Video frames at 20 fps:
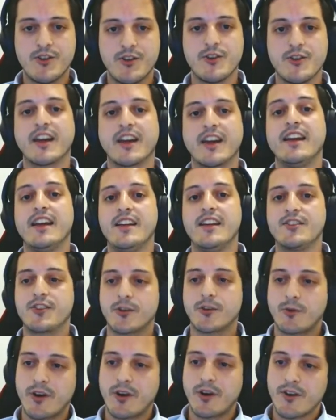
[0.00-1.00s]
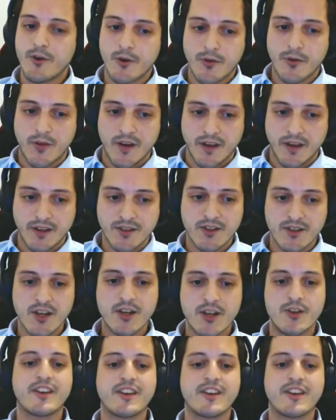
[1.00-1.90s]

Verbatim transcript: you can integrate your things,